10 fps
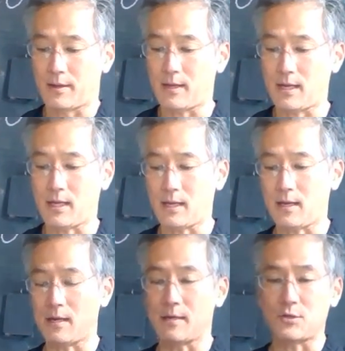
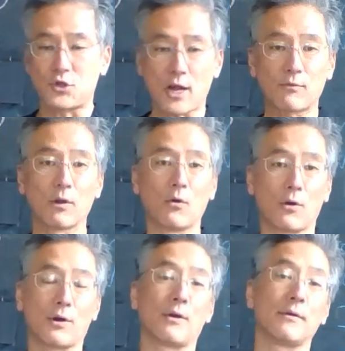The general
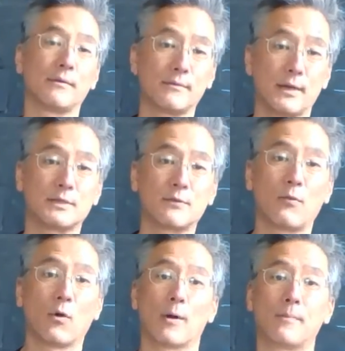order is
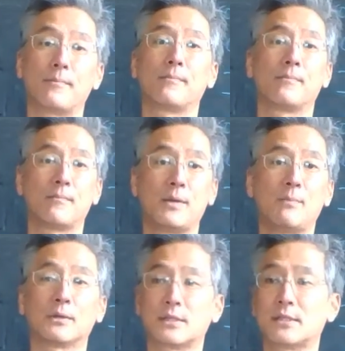for
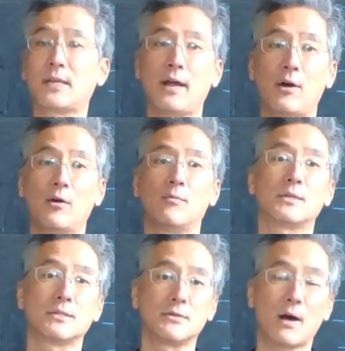people to stay home,
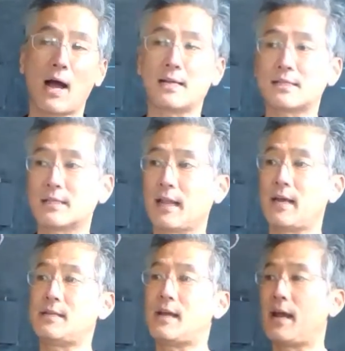to
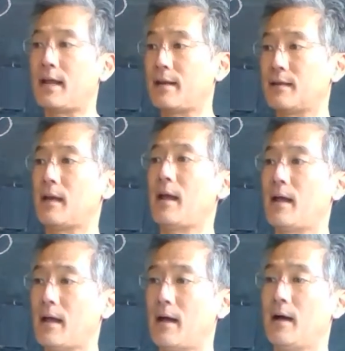isolate and
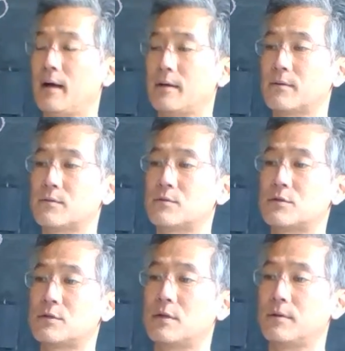
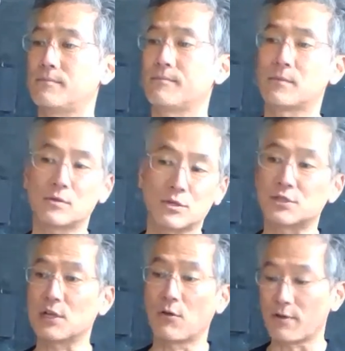to
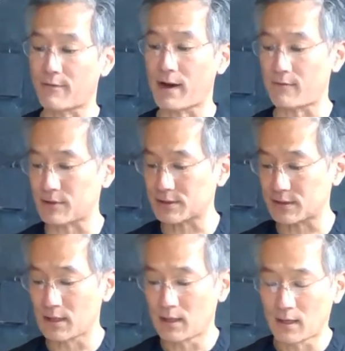slow the
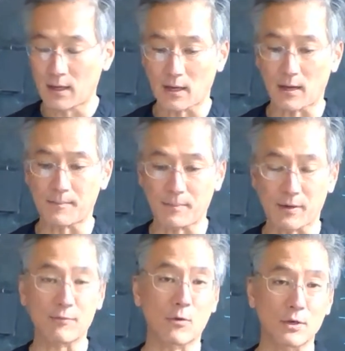virus.
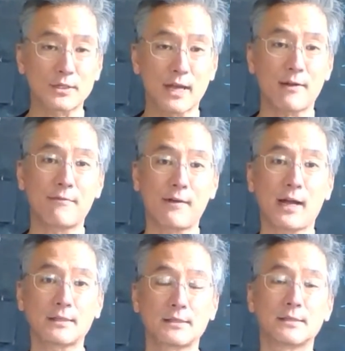But of course that
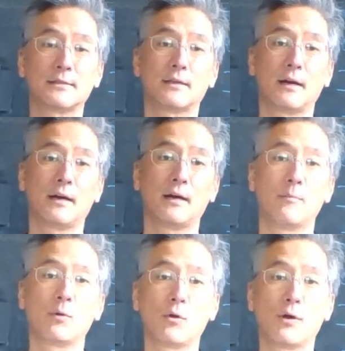affects
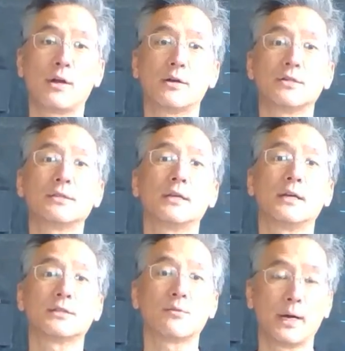employers
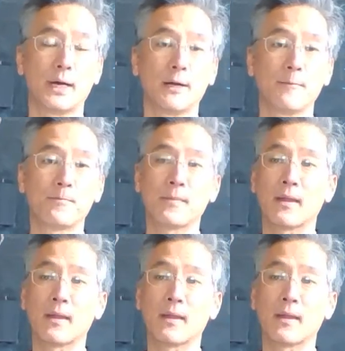as well.